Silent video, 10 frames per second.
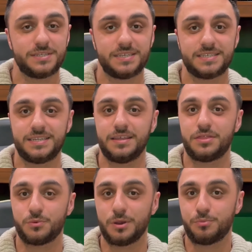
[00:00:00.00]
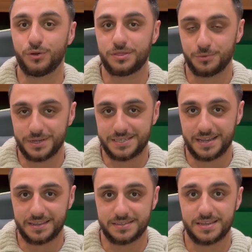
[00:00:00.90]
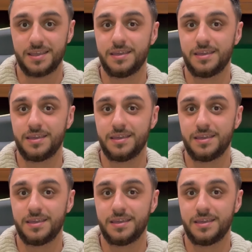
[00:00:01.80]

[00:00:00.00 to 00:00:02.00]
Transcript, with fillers: 60 in 3.3 seconds.